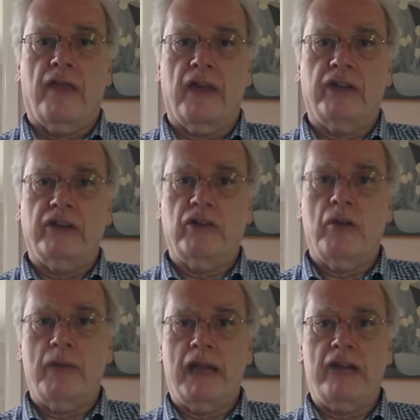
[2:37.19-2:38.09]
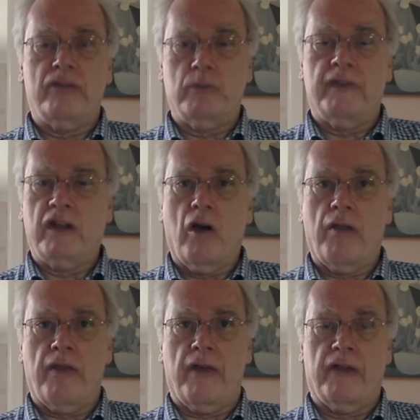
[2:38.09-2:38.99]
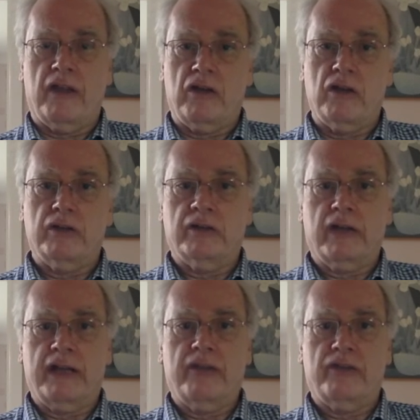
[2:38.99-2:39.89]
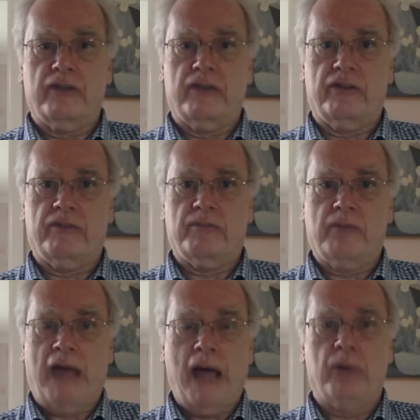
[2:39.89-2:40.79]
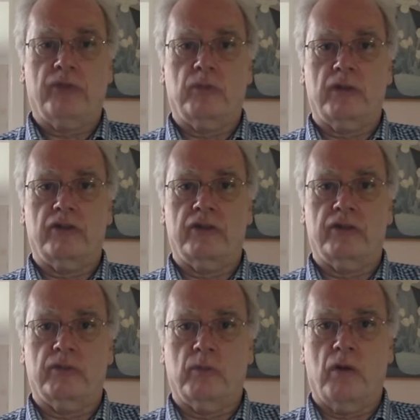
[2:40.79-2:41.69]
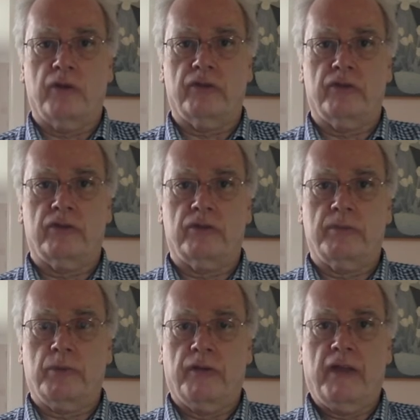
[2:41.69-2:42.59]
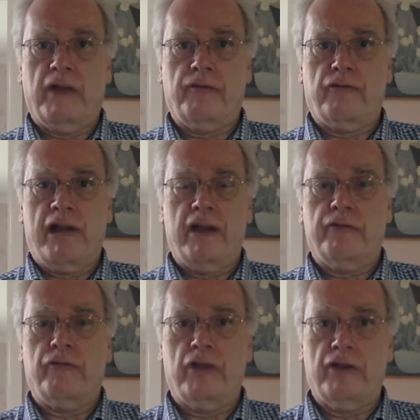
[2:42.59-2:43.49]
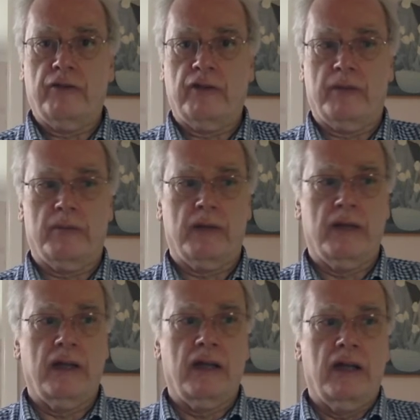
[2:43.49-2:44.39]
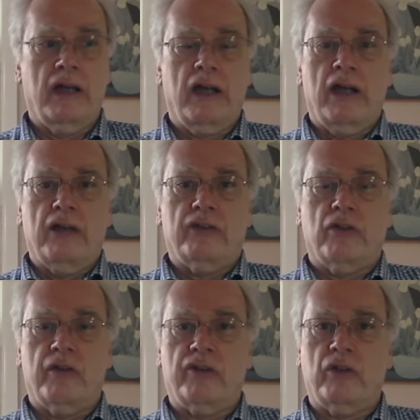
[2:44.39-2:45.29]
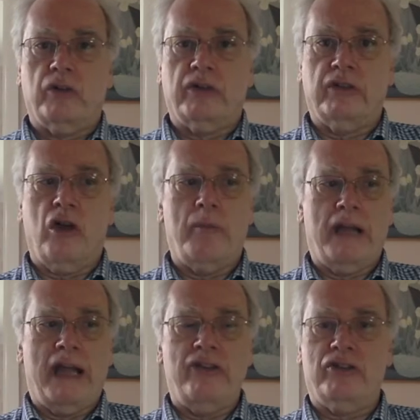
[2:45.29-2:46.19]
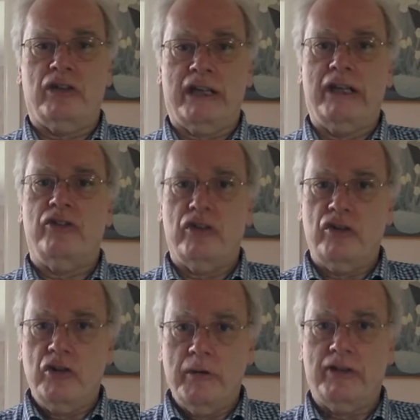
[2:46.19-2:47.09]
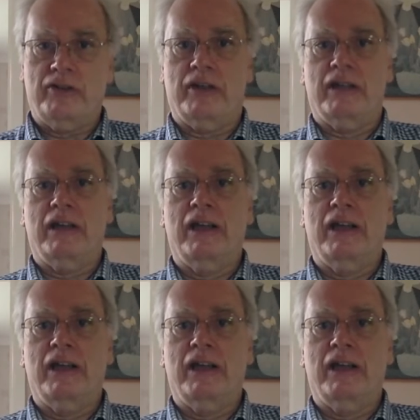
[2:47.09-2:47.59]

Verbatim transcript: their determination when they got there, they couldn't get into this house where Jesus was to put their friend in front of him. So they showed determination and ingenuity